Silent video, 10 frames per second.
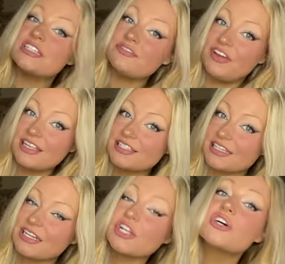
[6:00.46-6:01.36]
fits
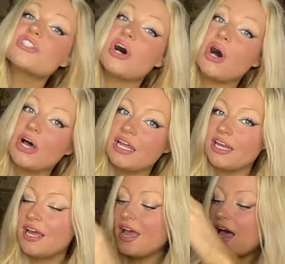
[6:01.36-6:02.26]
and looks
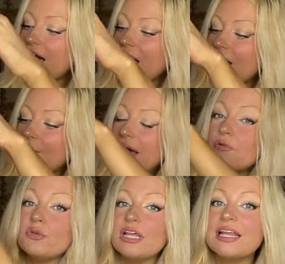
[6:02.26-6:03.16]
on. I
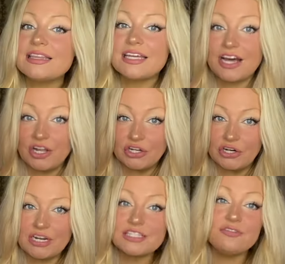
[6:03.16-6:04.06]
really like the color.
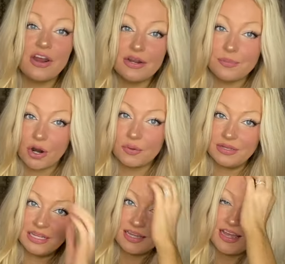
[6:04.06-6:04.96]
It's very
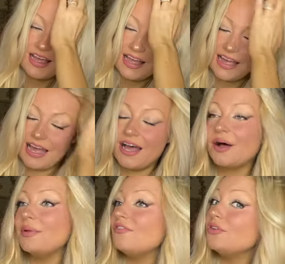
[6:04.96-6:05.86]
Barbie.
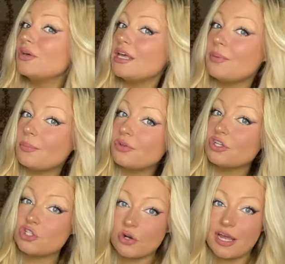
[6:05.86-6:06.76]
If you keep up with the
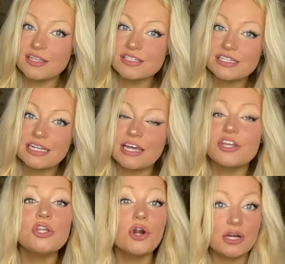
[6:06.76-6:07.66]
trends and like
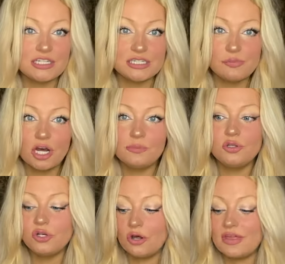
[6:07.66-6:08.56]
you're on Depop,
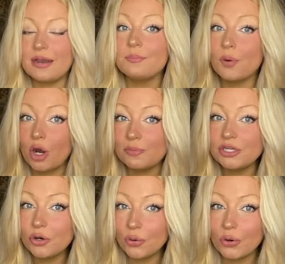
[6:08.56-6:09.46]
you know that
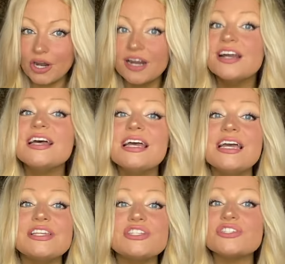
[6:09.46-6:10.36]
Barbiecore
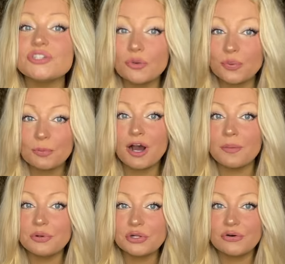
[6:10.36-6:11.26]
is super
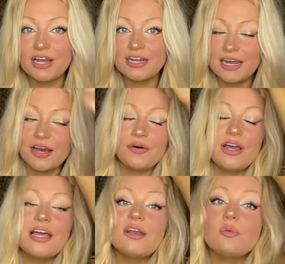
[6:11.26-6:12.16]
popular right now
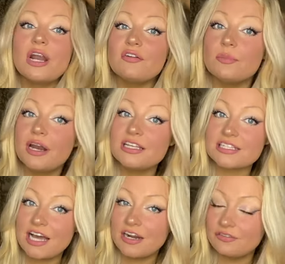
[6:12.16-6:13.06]
and what everybody's
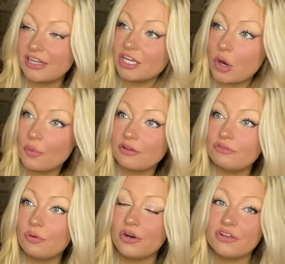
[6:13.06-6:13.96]
kind of like going
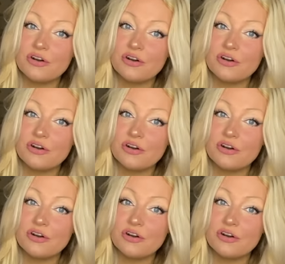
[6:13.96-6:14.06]
for